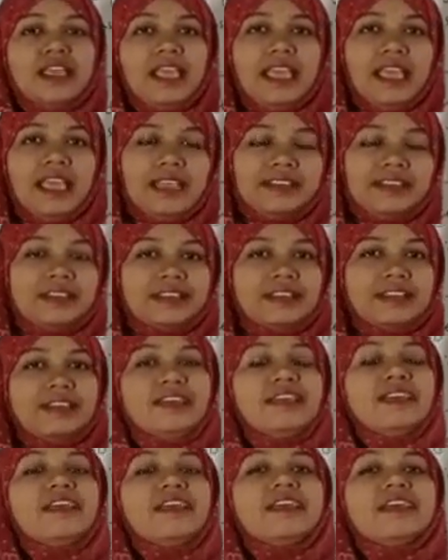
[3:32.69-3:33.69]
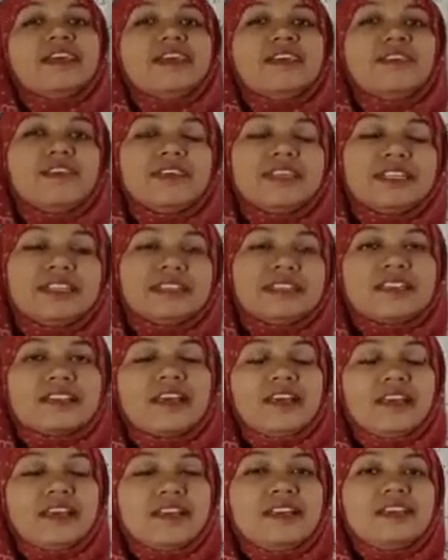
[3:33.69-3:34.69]
Agree, reach
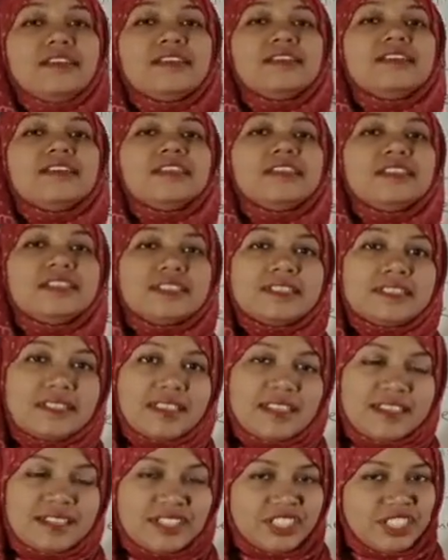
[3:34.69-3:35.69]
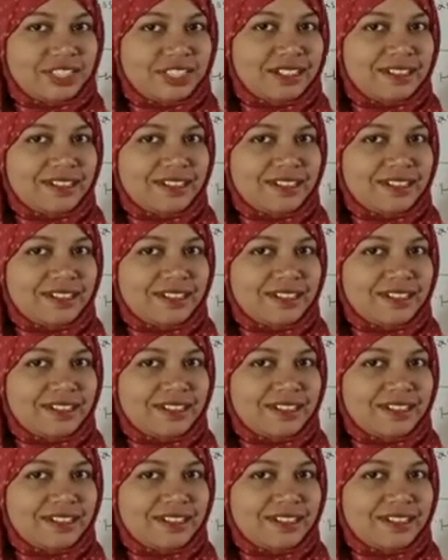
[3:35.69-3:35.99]
a decision.